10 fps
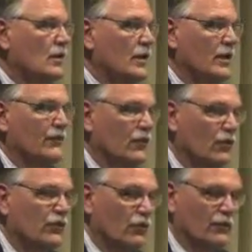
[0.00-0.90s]
It'll have
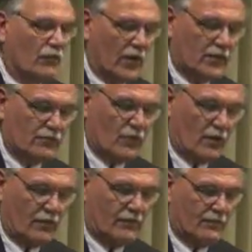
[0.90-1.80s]
no turf grass
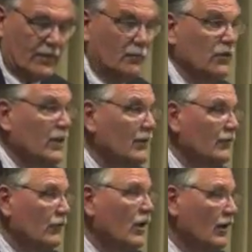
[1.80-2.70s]
rough. It will
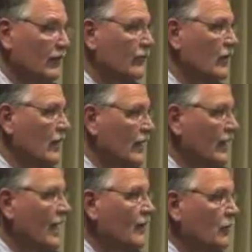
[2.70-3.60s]
have rough.
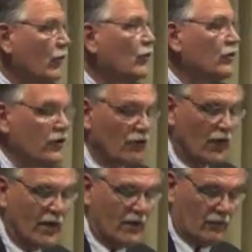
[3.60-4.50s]
It'll have broken
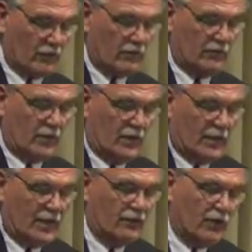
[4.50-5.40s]
ground.
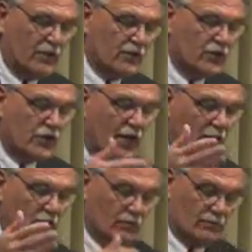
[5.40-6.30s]
He dressed a
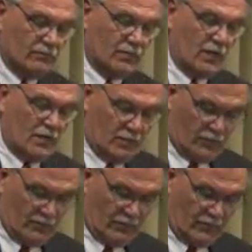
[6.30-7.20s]
channel
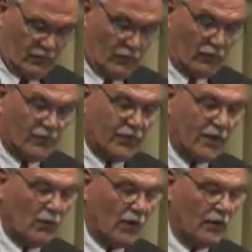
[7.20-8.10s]
or the
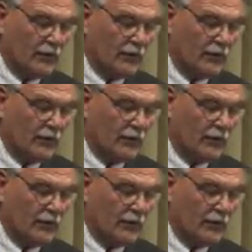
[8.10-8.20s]
fairway